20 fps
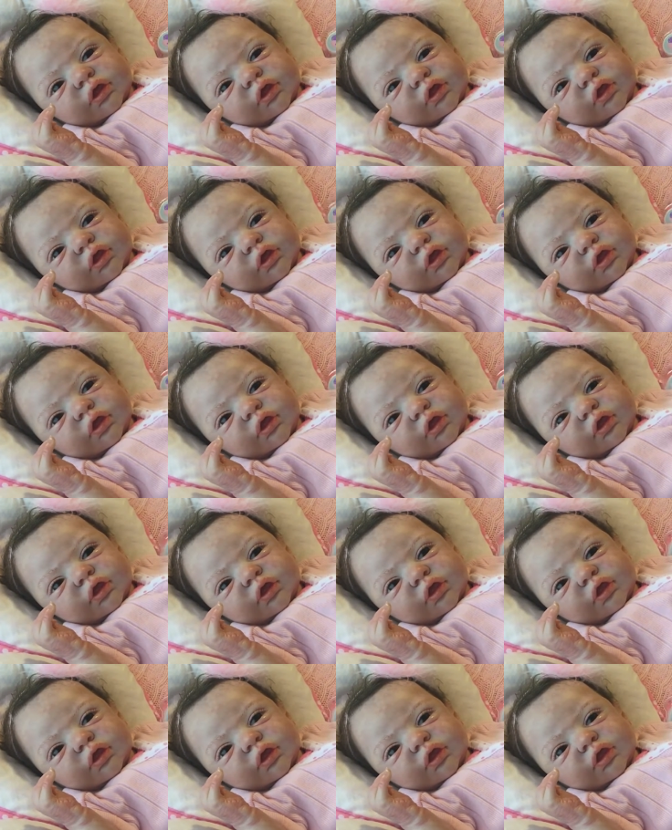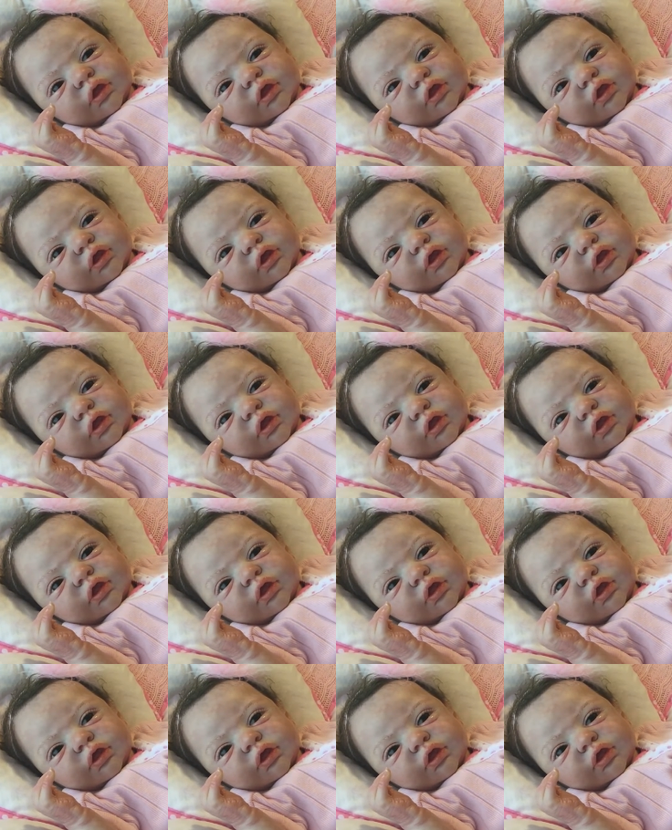[no speech]